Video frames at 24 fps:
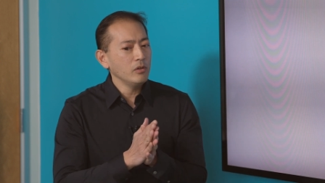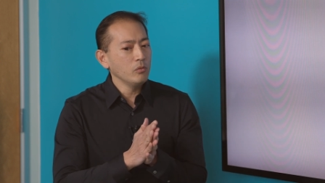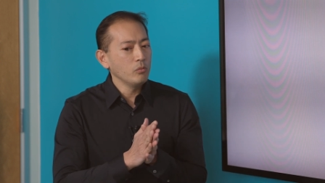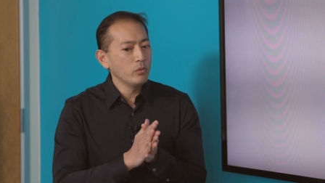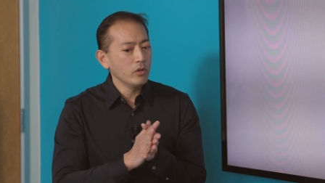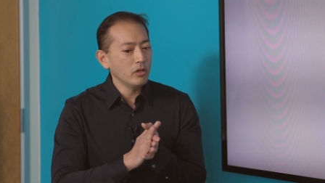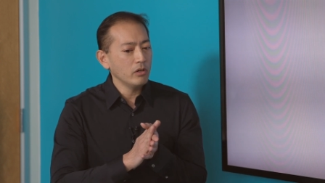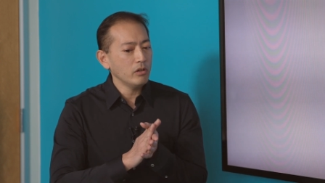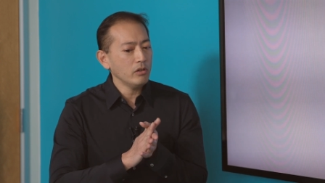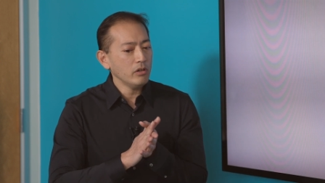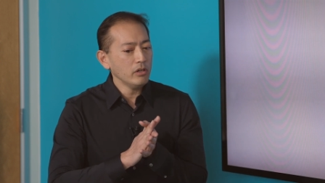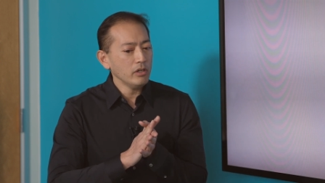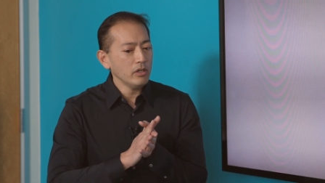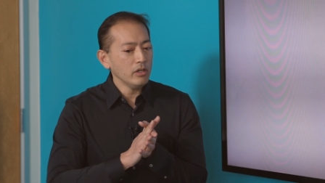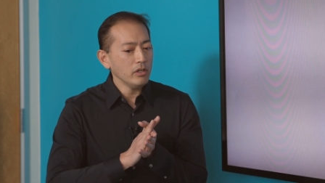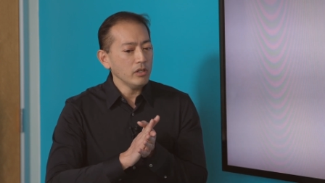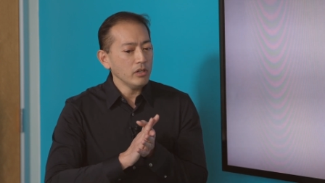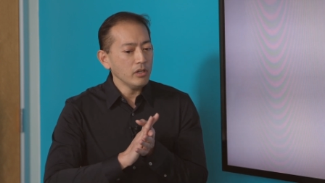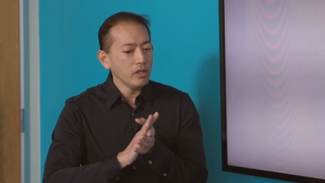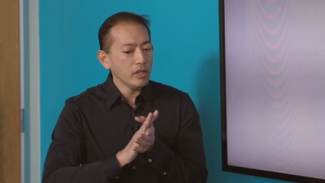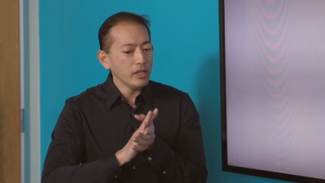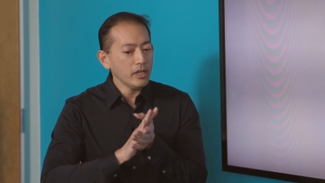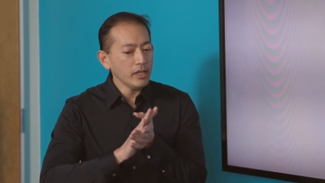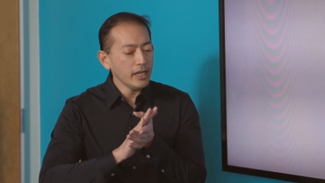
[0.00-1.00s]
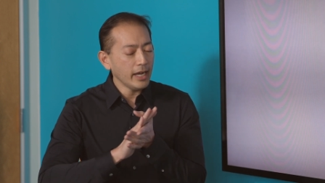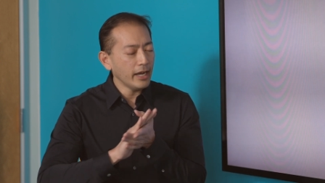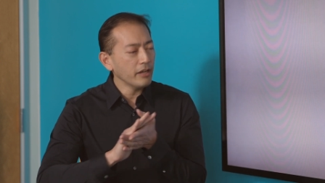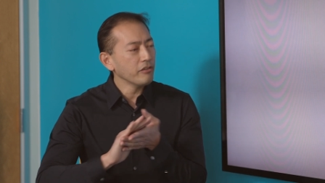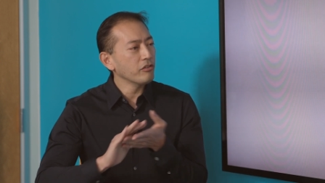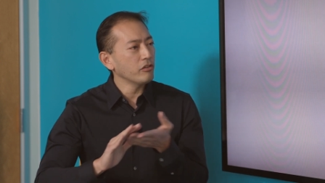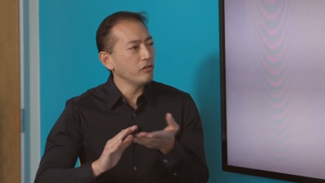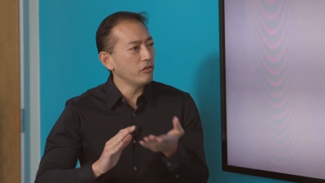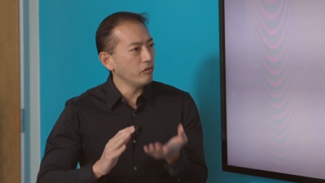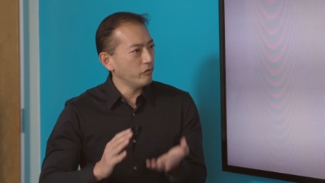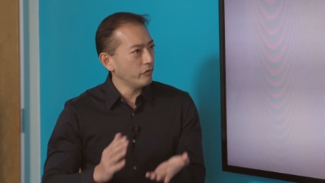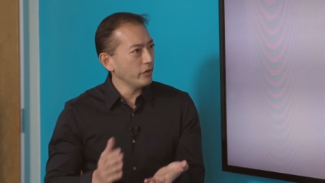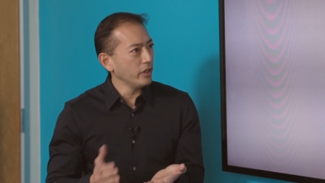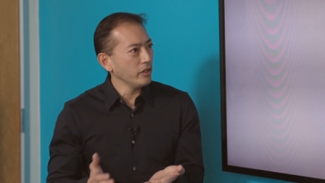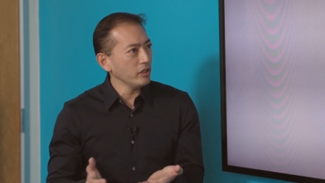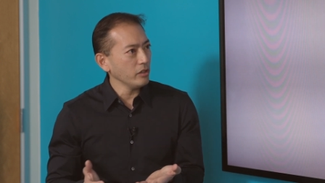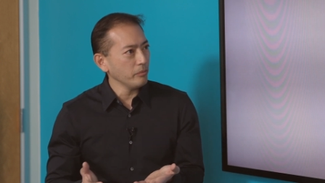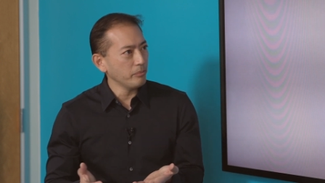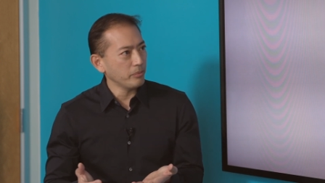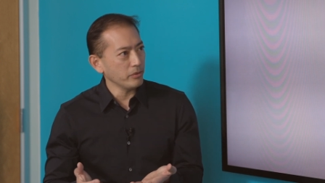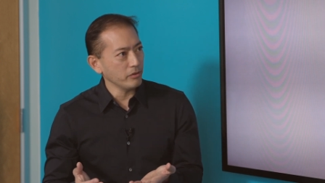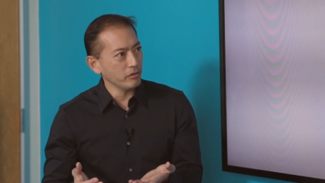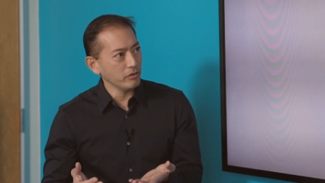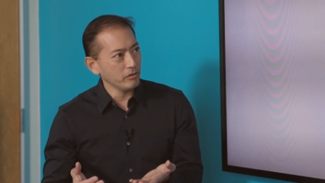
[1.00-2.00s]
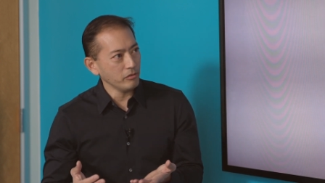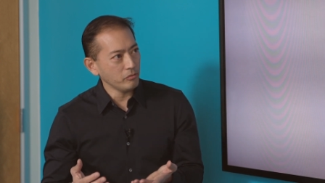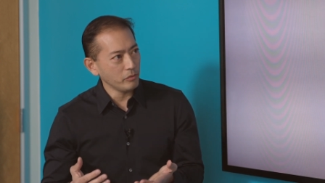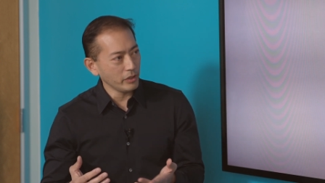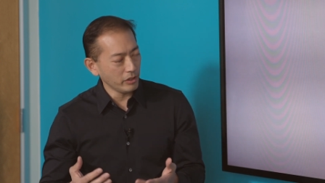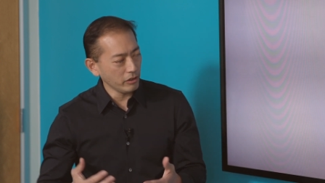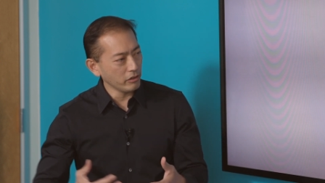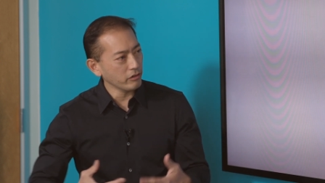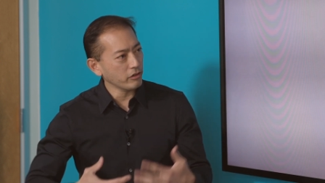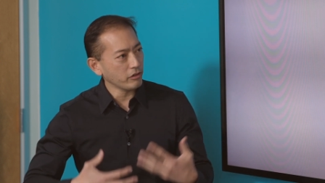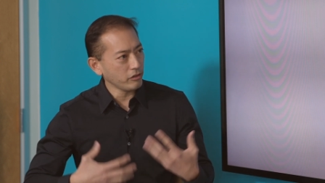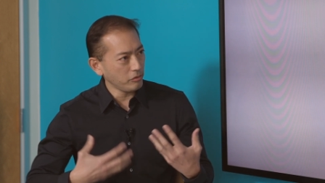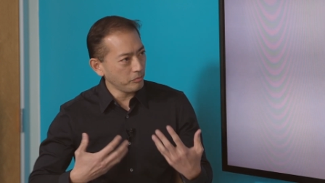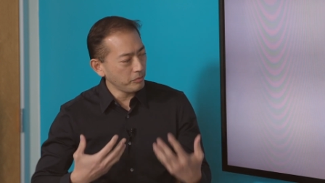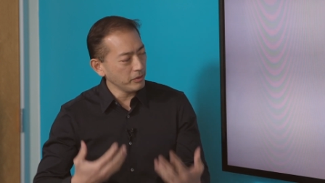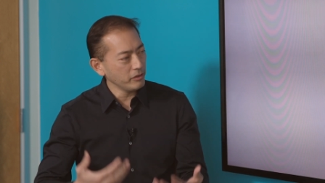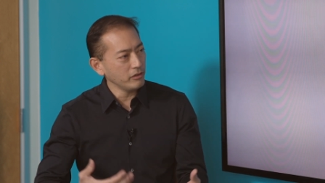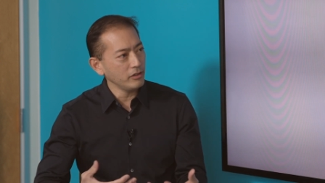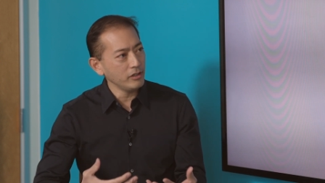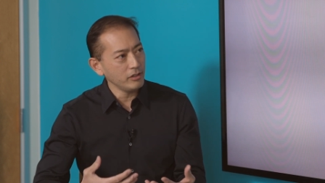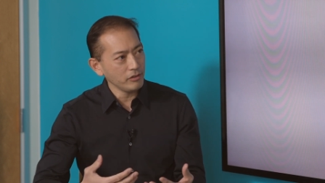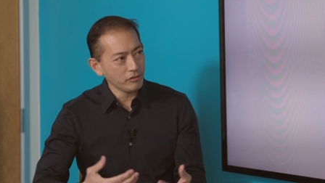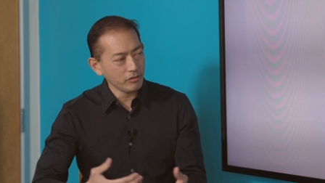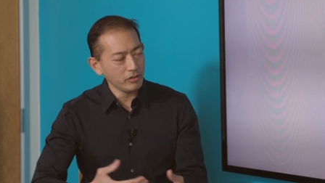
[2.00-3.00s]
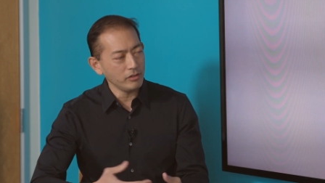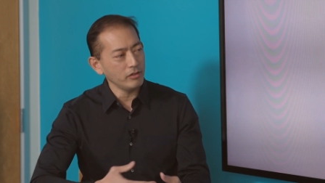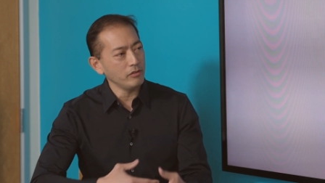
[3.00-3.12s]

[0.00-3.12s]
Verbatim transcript: well, as a developer, with our experience